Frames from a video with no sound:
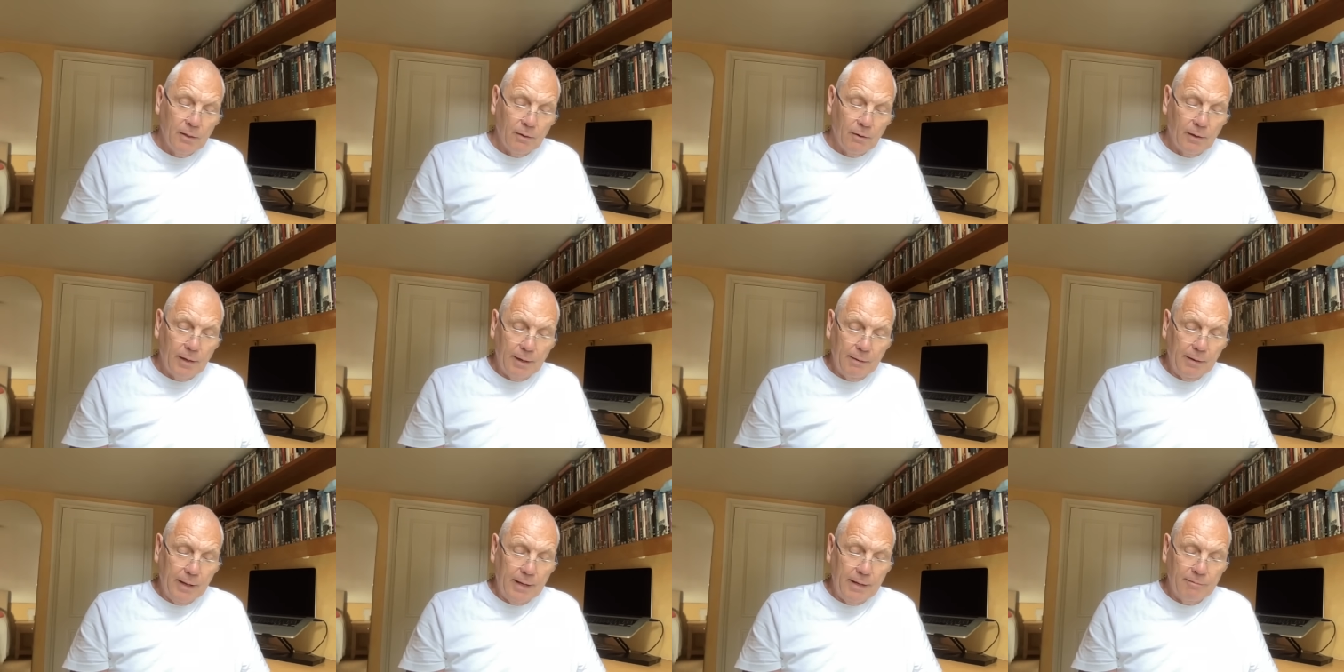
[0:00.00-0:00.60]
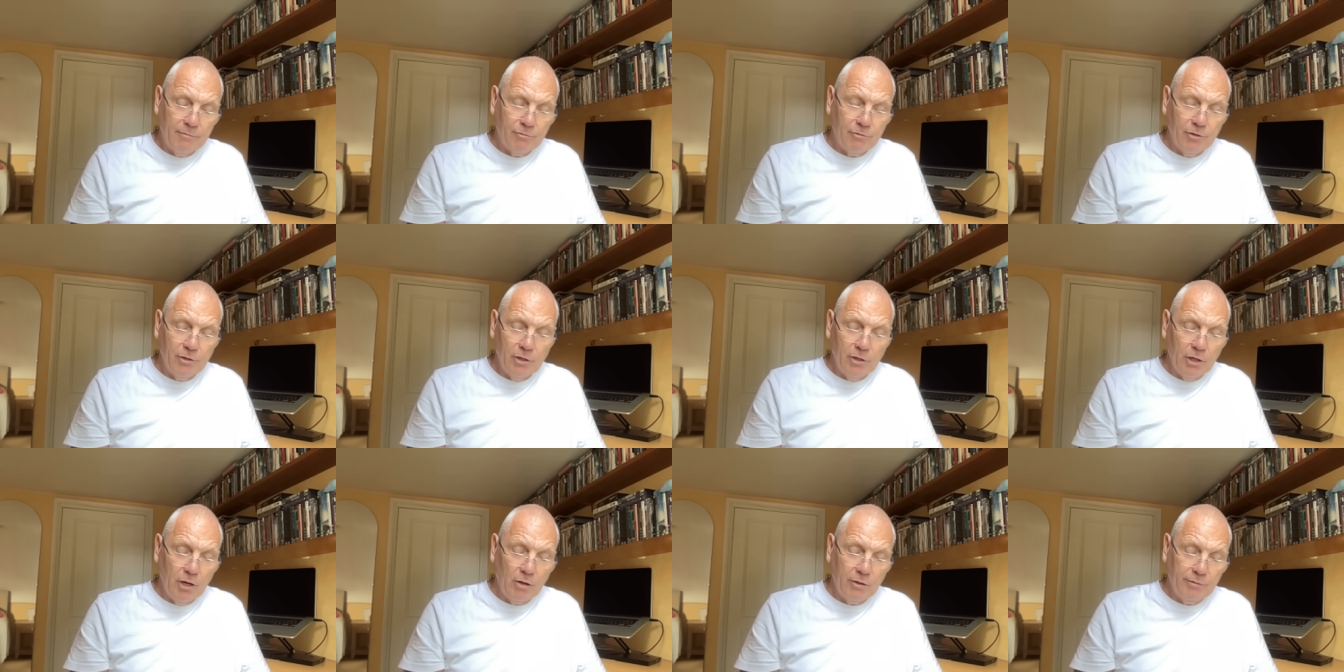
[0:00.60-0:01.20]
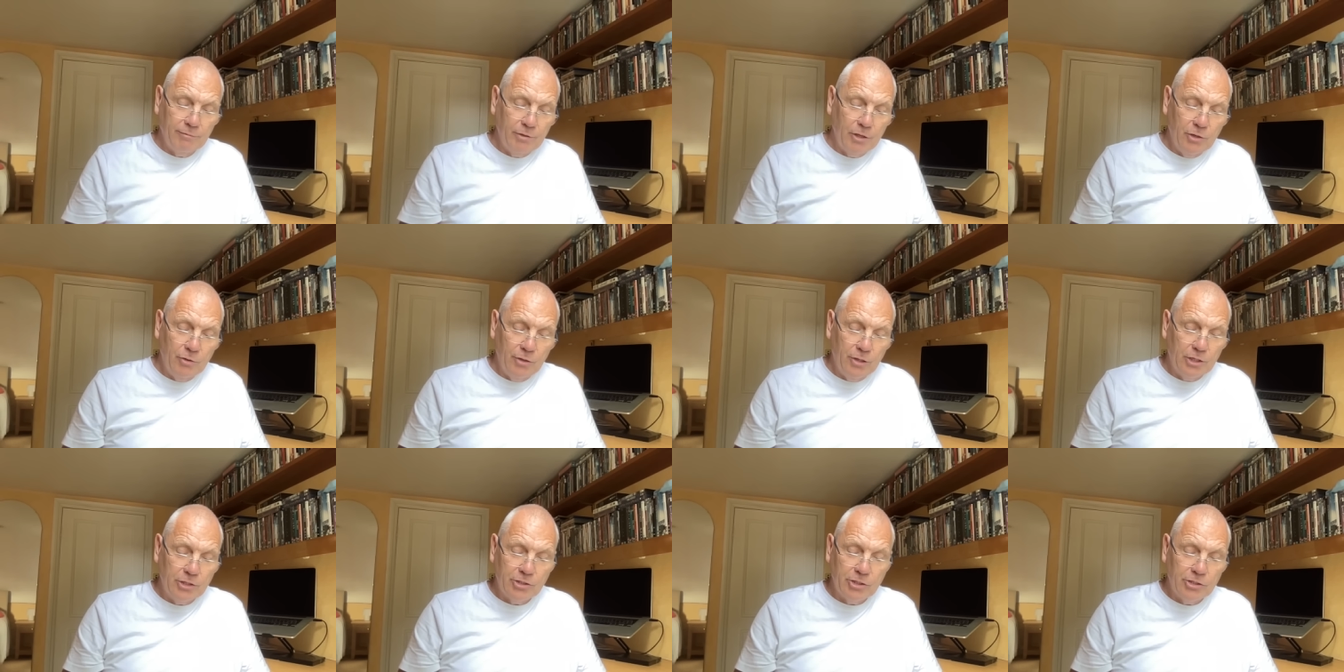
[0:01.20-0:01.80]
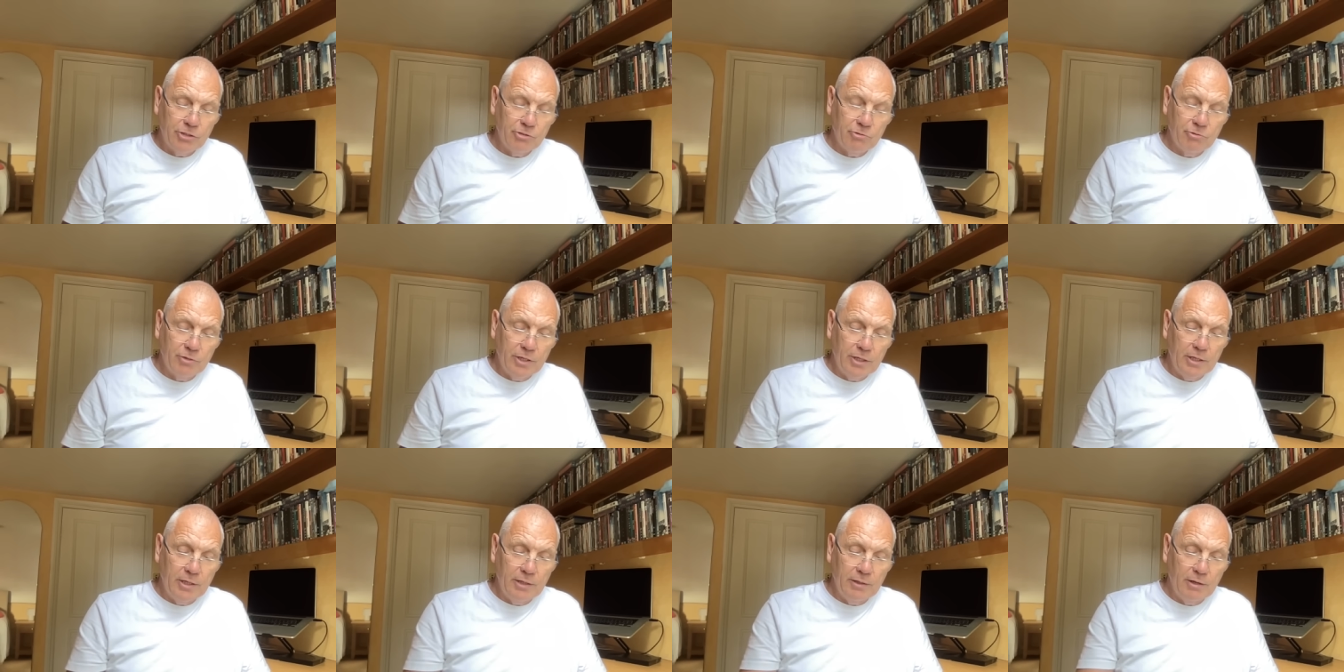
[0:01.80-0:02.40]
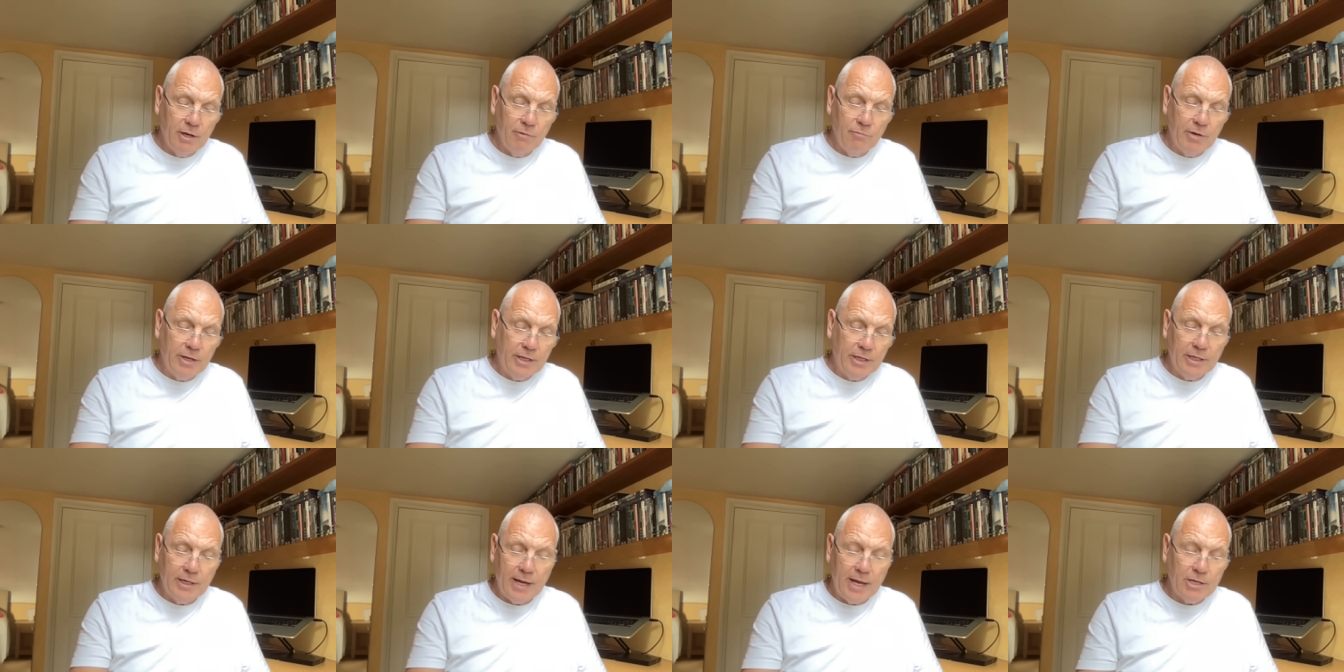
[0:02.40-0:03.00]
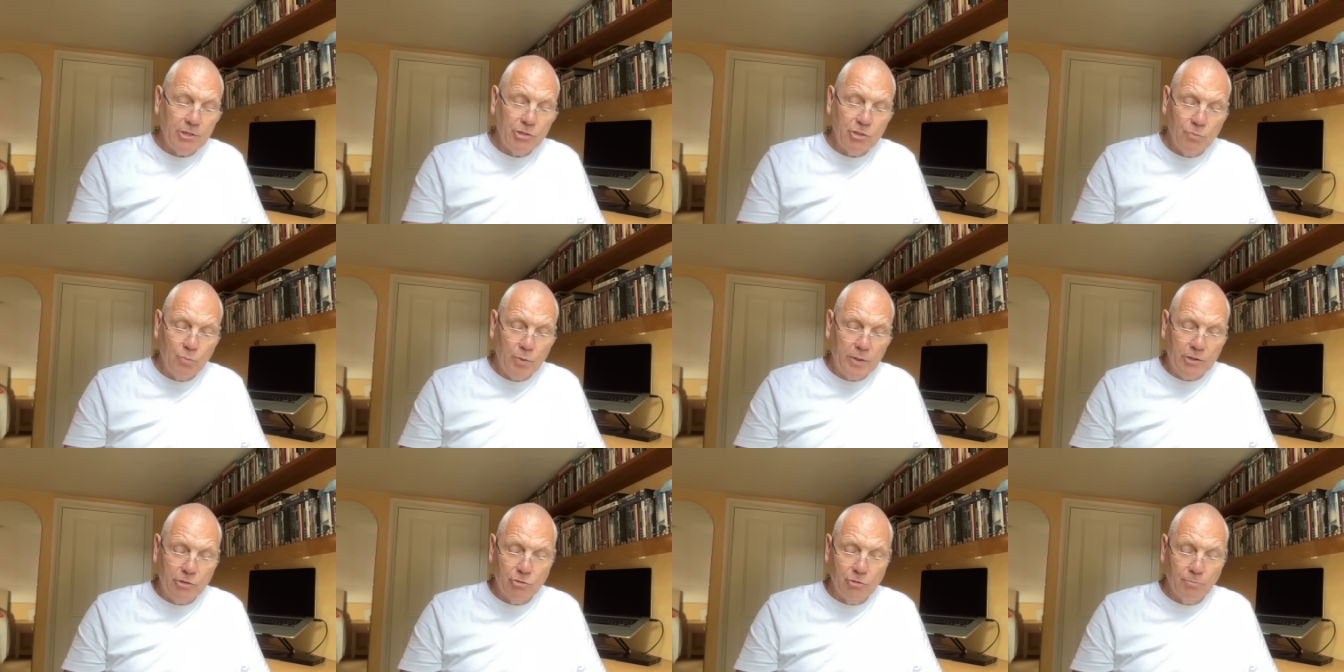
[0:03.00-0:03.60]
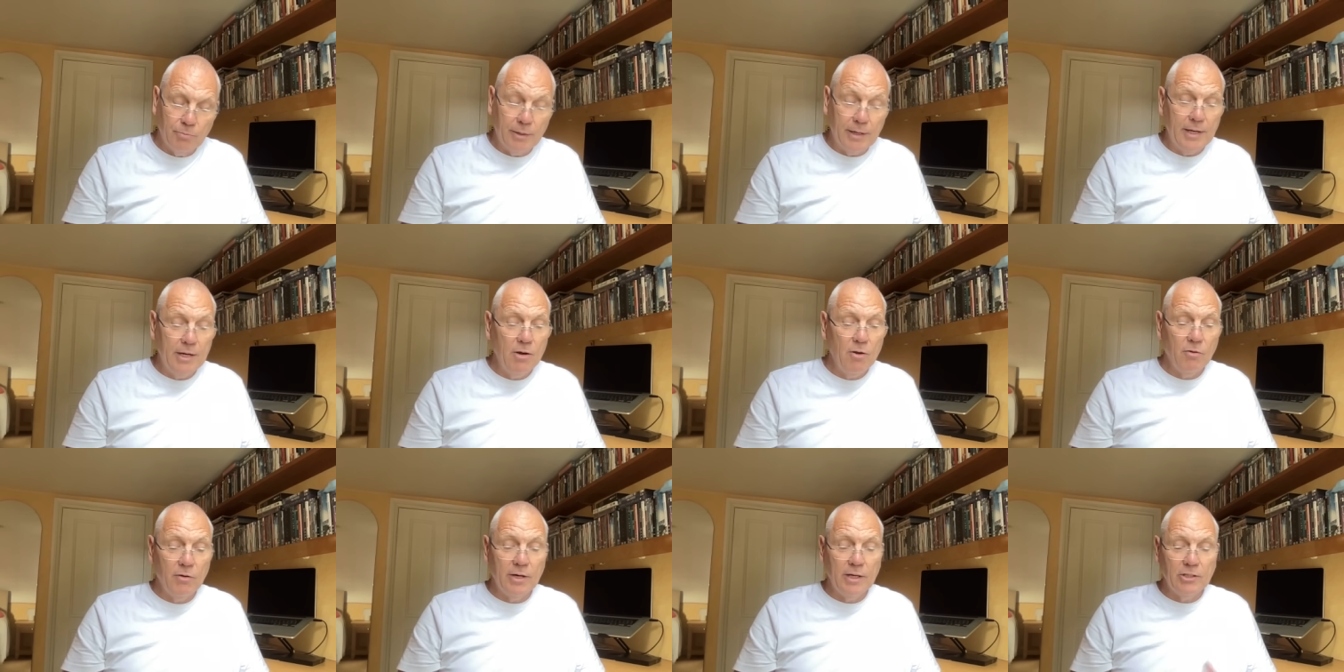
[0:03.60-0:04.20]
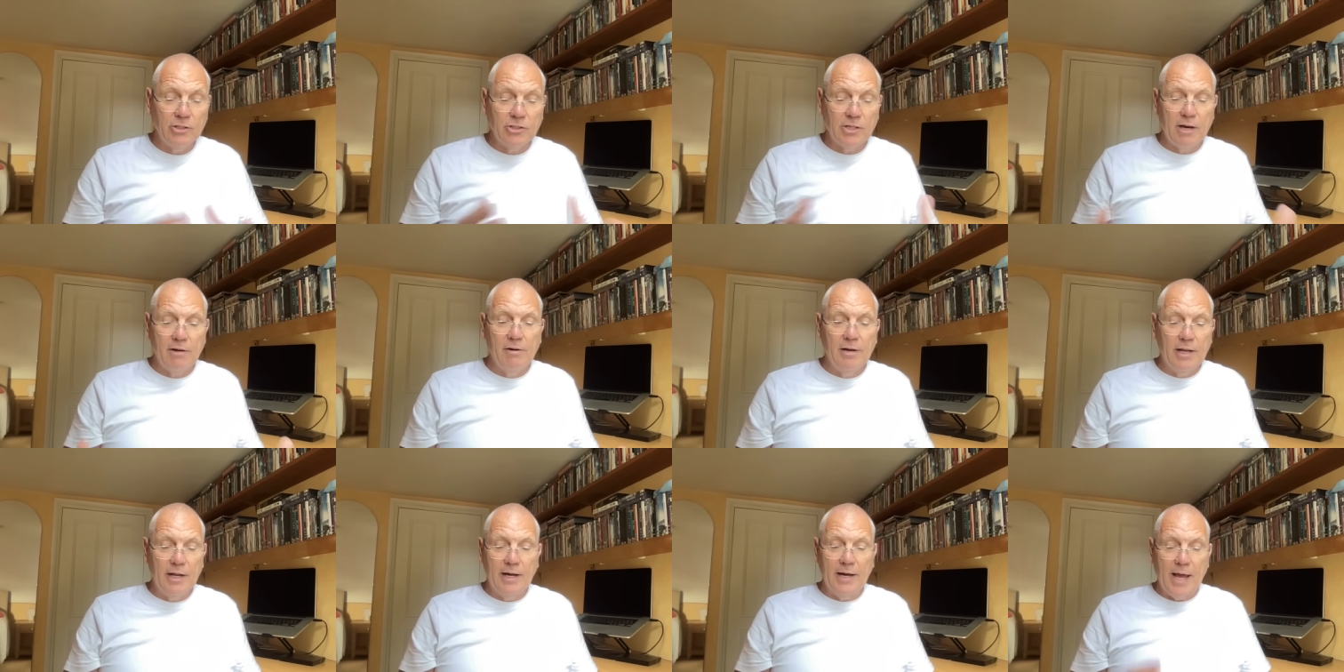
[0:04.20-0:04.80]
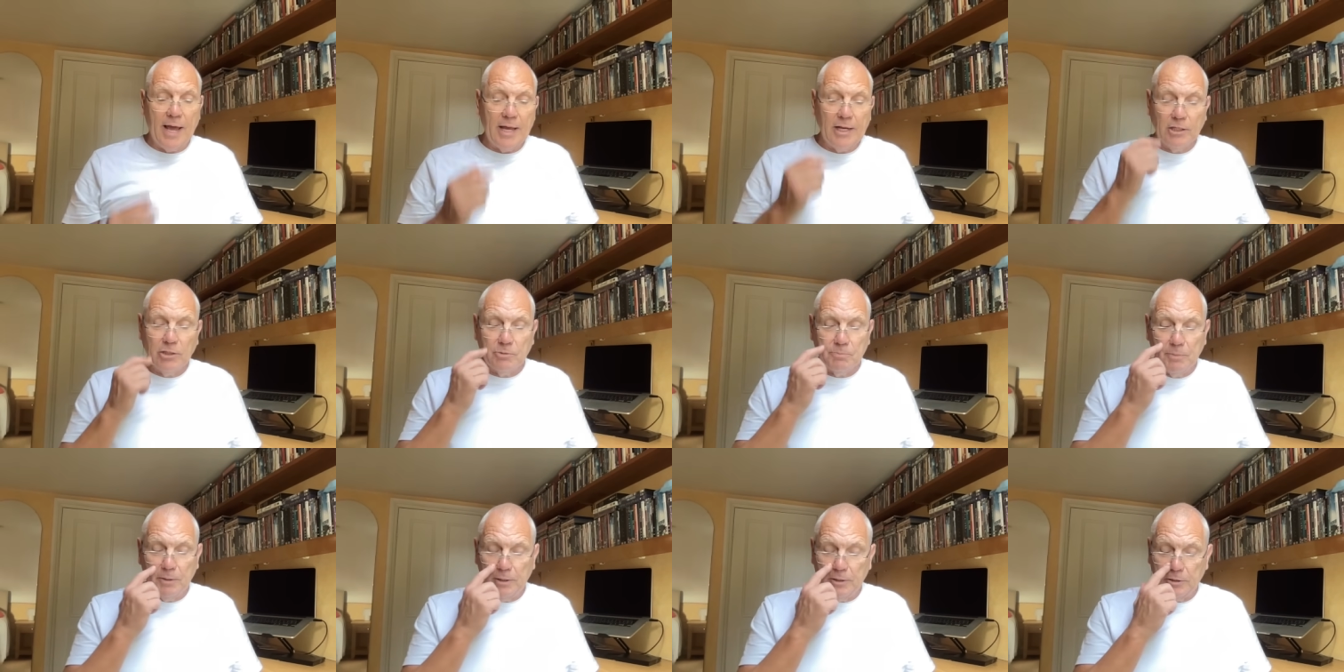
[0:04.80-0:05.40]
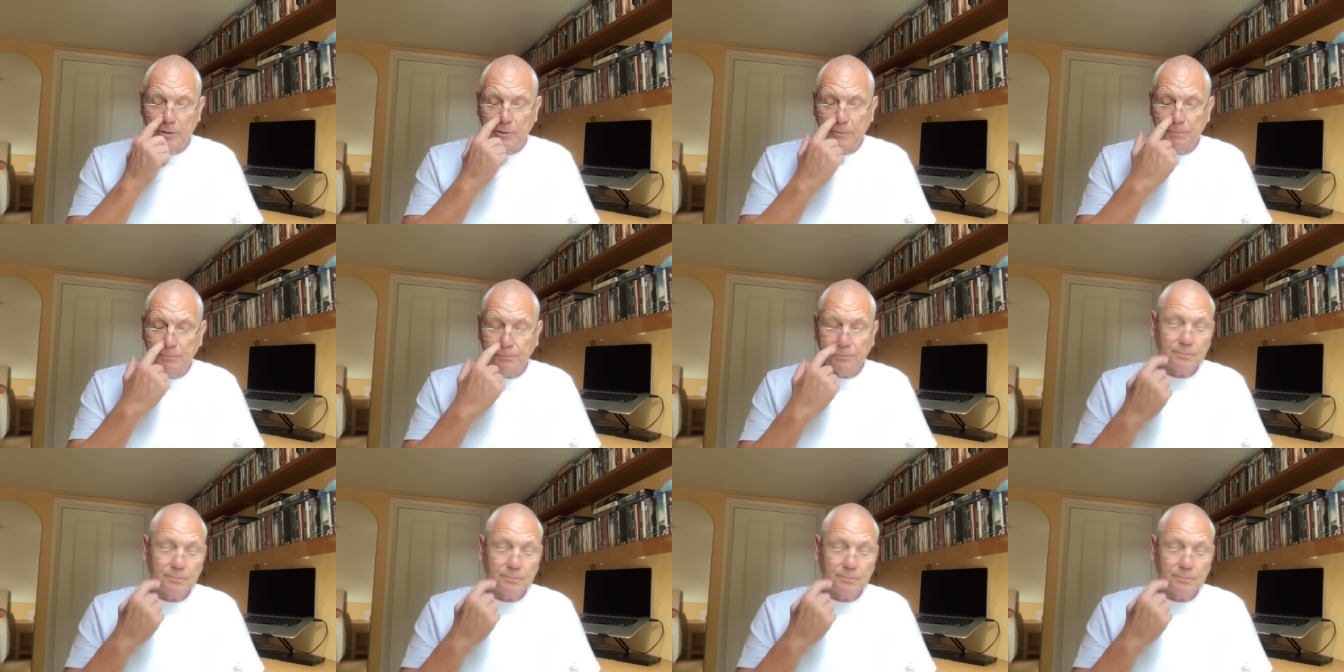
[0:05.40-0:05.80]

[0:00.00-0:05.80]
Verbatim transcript: I'm getting for a lot of you, this is re a reconnection with somebody, not necessarily an ex, but